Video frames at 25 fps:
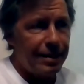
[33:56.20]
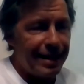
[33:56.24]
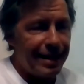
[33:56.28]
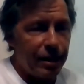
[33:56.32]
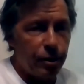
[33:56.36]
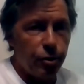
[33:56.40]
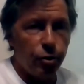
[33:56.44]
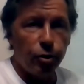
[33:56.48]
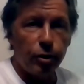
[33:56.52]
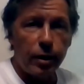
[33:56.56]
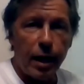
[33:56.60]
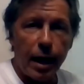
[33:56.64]

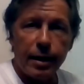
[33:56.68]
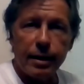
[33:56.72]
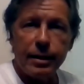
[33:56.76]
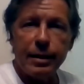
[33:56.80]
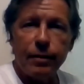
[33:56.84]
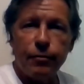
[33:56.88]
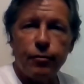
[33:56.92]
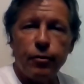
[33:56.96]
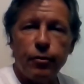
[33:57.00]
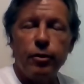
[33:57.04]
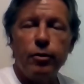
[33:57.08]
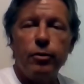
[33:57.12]
Tyndall got a
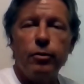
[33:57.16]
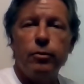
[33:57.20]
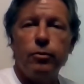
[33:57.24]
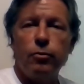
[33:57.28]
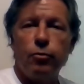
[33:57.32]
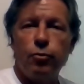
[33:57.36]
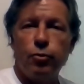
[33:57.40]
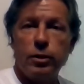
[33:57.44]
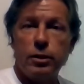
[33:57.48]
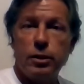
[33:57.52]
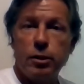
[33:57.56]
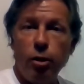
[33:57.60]
different
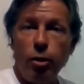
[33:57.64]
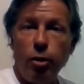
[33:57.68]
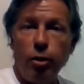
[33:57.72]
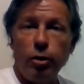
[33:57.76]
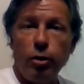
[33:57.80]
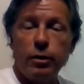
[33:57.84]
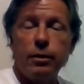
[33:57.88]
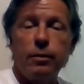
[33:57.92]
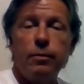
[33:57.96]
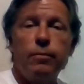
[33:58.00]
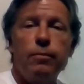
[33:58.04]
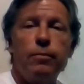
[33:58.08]

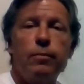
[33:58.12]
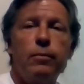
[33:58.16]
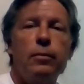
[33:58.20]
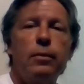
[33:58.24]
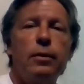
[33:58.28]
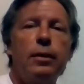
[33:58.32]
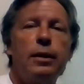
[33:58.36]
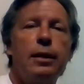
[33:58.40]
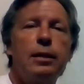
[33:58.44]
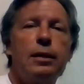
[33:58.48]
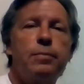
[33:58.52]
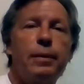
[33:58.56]
result
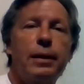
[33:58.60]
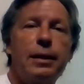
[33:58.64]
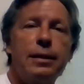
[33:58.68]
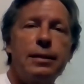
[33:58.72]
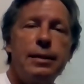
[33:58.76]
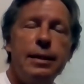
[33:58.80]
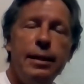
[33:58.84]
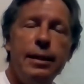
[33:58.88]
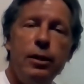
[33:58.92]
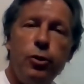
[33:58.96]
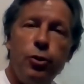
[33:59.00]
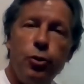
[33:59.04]
is
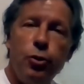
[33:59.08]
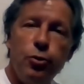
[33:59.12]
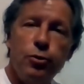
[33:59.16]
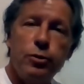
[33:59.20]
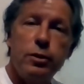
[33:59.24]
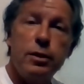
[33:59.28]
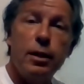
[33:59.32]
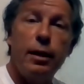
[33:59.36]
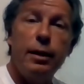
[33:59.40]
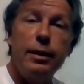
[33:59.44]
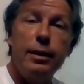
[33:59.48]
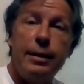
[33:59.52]
because he
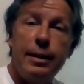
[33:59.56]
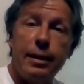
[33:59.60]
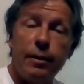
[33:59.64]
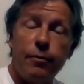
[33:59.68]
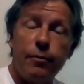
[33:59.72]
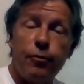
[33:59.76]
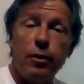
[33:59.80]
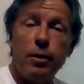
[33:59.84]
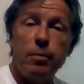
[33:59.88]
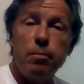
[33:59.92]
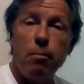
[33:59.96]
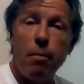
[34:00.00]
used a
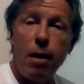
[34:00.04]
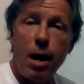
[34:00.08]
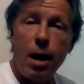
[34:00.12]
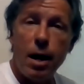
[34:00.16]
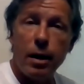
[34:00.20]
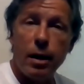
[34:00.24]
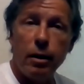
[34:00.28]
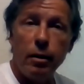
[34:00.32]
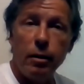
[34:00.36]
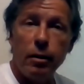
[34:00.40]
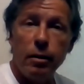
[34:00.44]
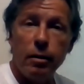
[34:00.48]
different
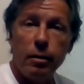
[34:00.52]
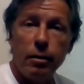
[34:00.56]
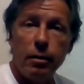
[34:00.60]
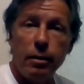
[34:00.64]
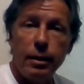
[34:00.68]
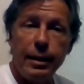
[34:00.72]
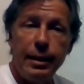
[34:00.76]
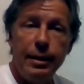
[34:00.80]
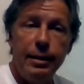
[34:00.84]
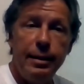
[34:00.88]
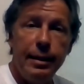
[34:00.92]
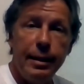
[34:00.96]
model.
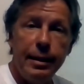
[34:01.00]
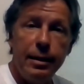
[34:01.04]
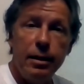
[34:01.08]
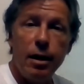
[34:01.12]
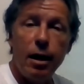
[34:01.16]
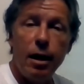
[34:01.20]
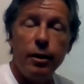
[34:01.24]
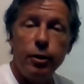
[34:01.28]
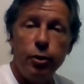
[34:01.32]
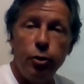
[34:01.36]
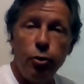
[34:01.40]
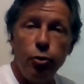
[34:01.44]
He did
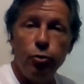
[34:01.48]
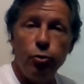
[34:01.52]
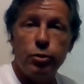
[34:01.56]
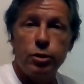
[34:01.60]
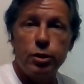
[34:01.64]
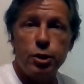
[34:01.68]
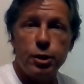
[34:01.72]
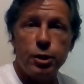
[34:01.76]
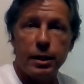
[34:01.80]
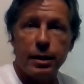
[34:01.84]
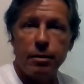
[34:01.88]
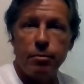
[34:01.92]
not
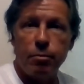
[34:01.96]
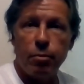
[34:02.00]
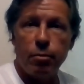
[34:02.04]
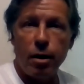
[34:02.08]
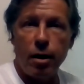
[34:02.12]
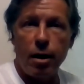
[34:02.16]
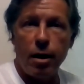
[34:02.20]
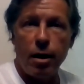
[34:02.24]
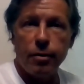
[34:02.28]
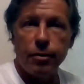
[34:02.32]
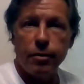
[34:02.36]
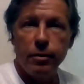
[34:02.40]
use chicken
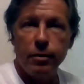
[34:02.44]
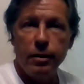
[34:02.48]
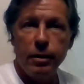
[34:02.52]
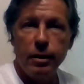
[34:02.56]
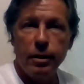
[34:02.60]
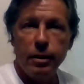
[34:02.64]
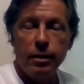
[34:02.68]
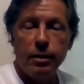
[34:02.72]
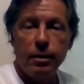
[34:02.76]
broth.